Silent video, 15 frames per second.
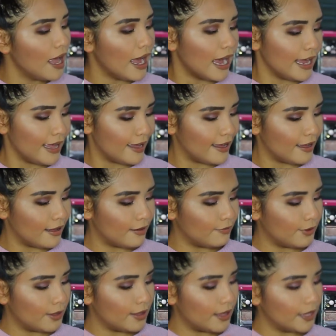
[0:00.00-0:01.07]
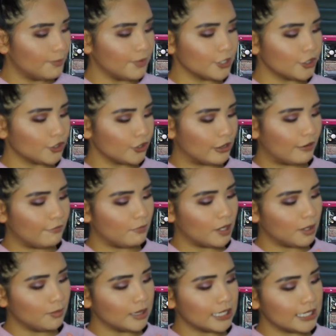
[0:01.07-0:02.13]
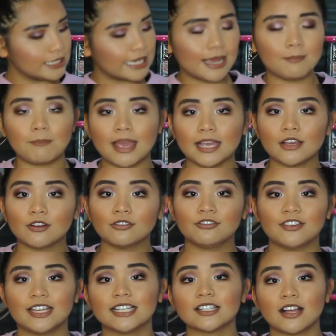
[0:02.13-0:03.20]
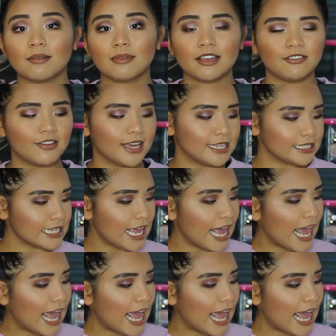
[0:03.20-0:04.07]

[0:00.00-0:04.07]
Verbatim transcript: I have a mixture of Minimalist and Mango Fizz on my face.